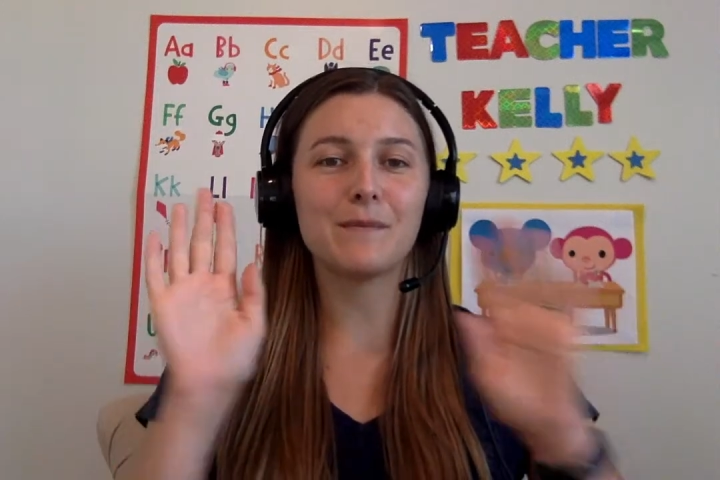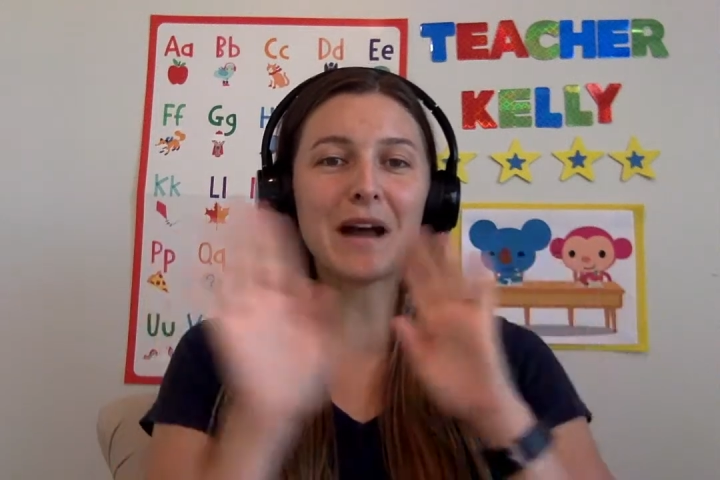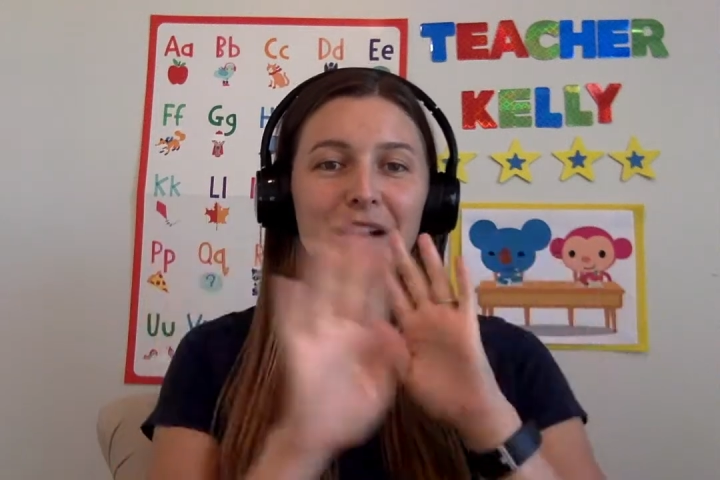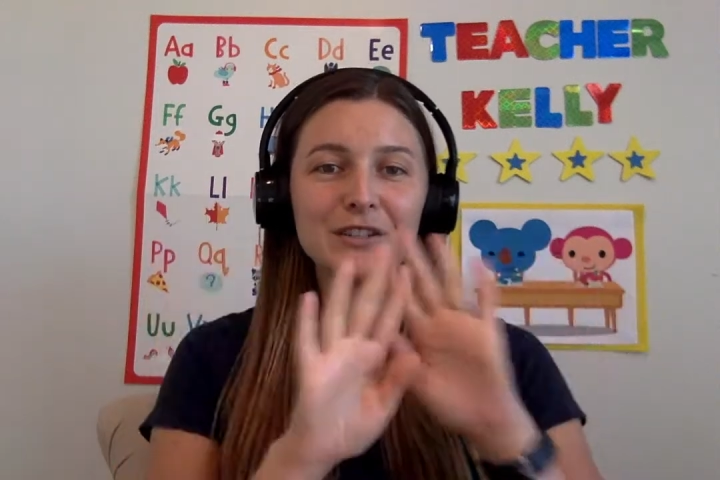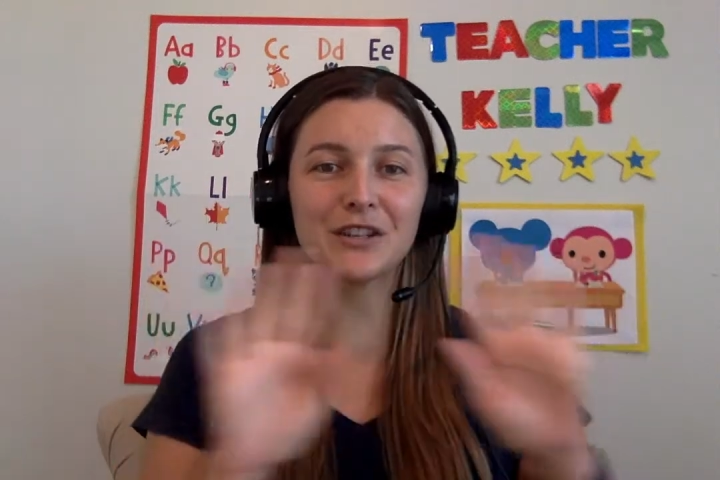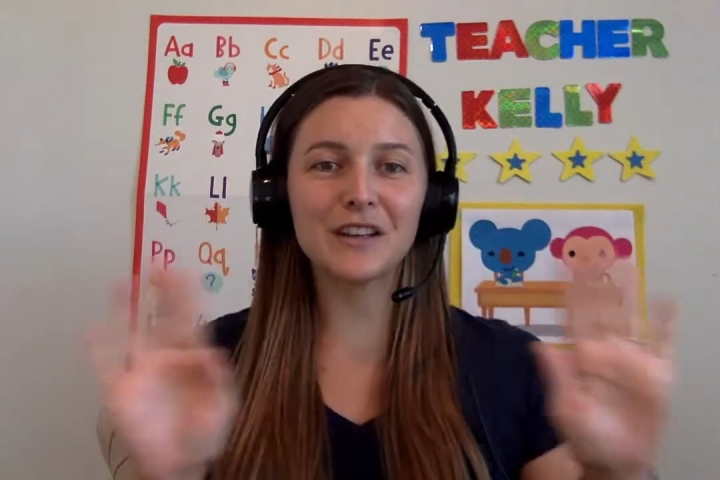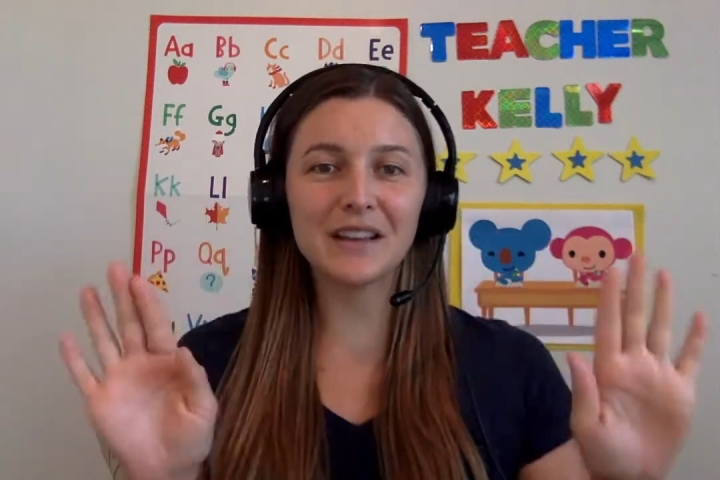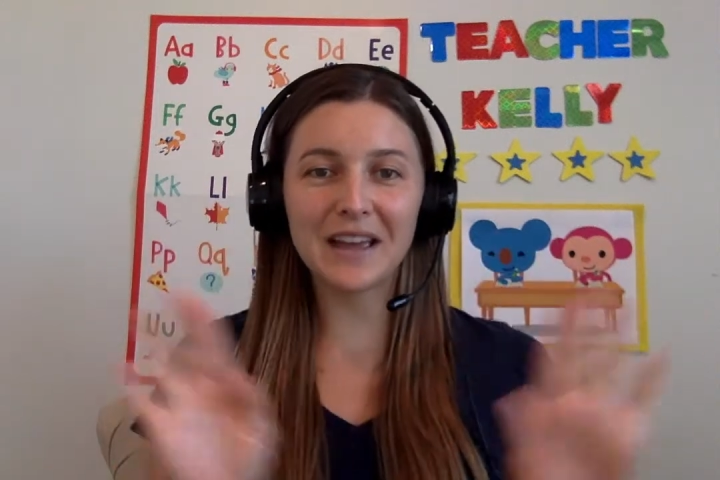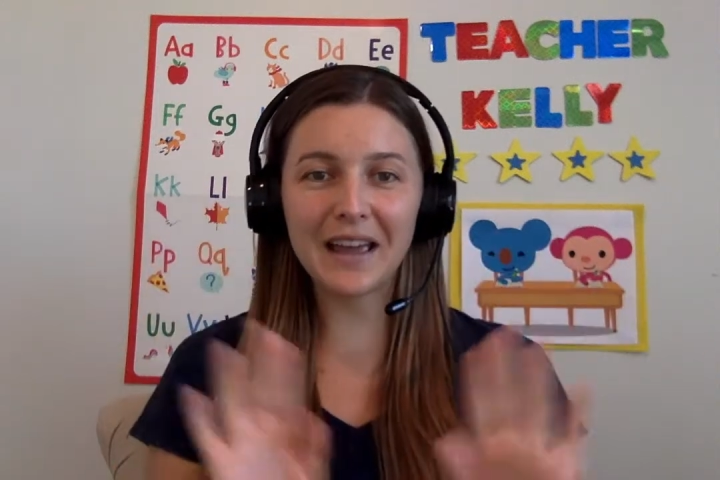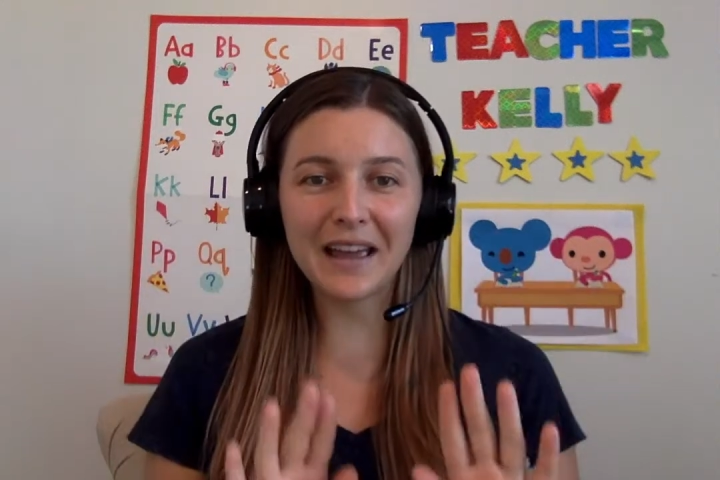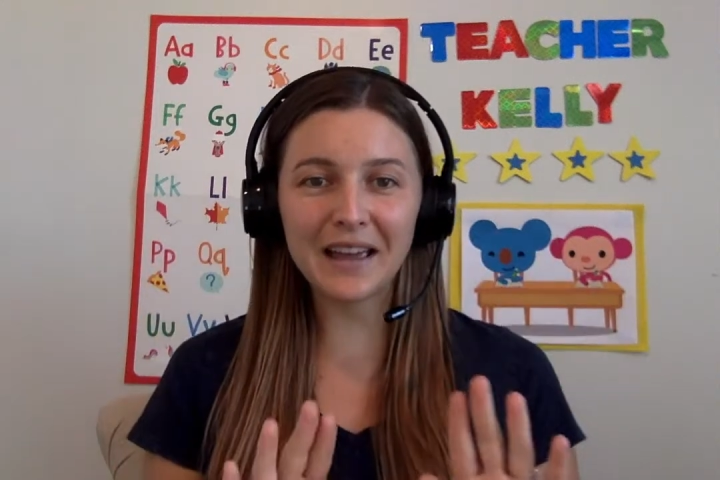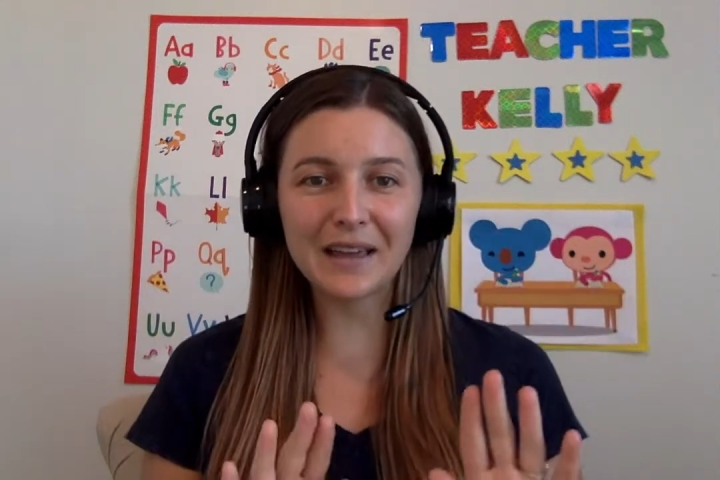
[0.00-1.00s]
matching
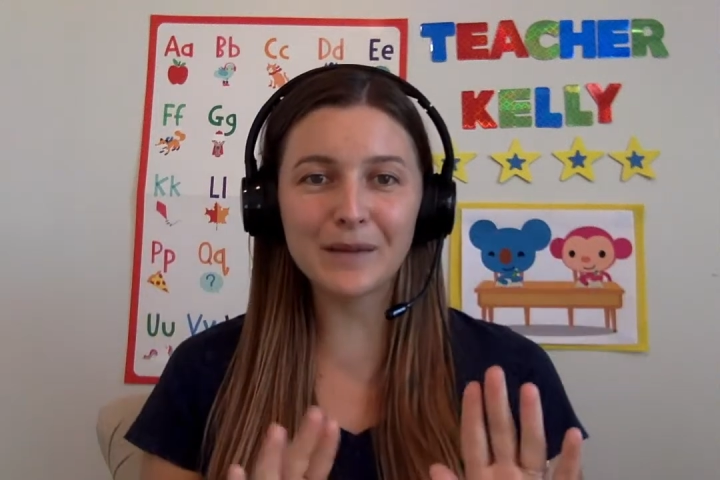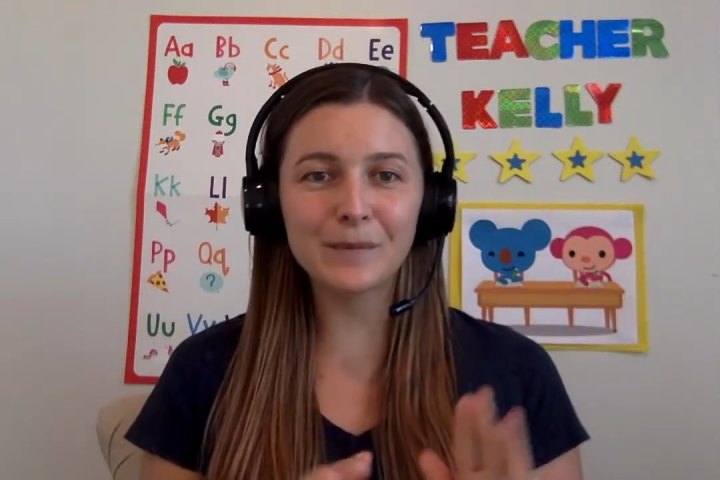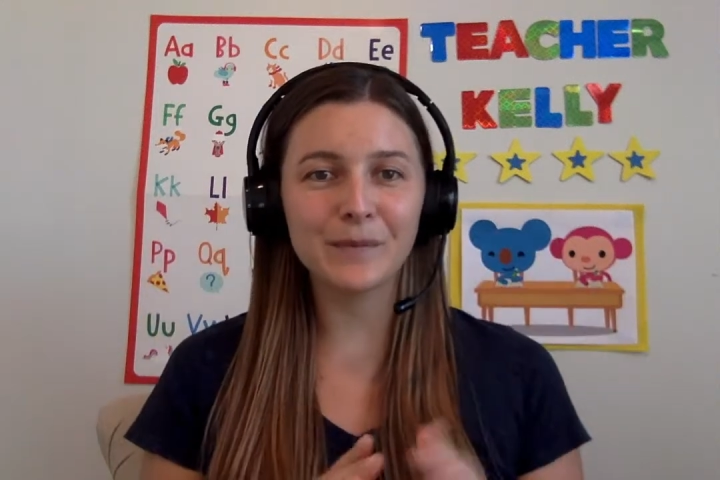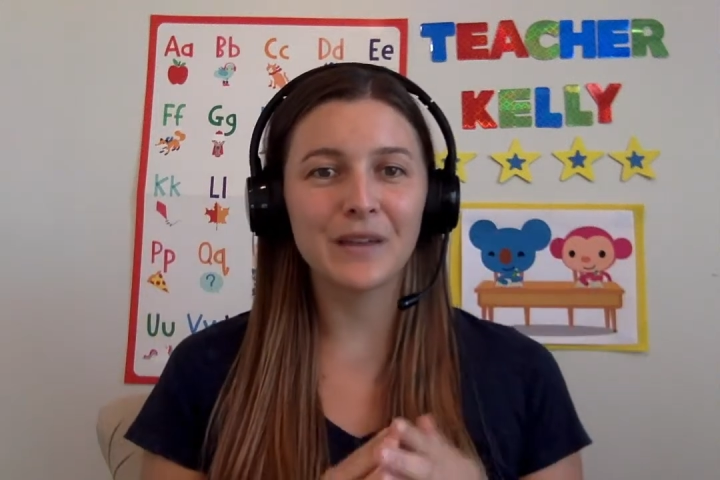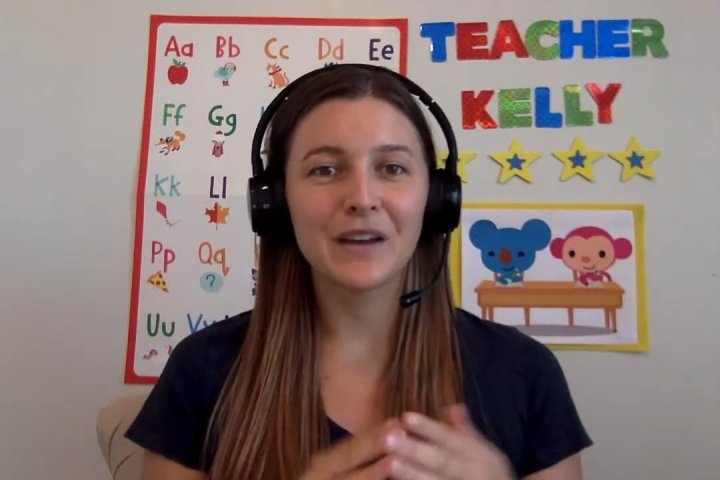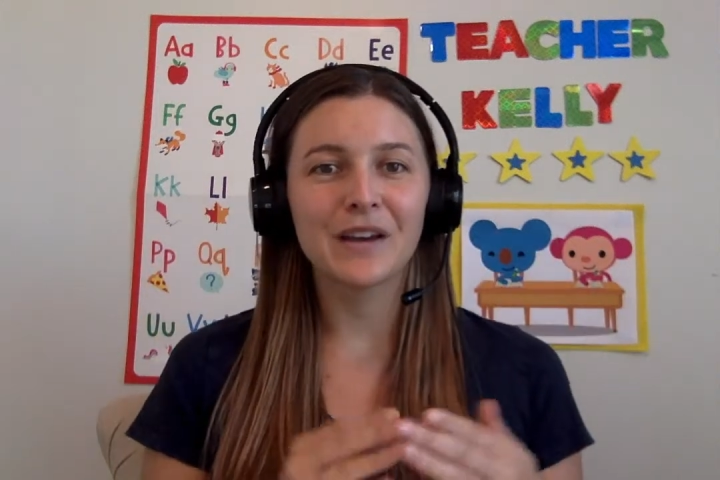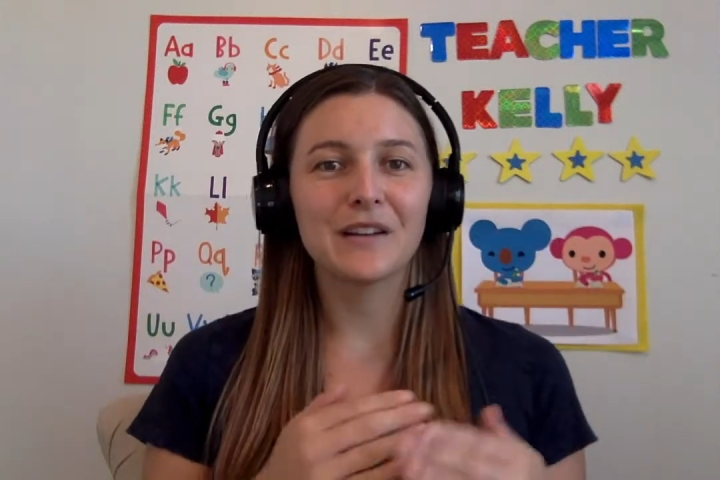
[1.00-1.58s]
game,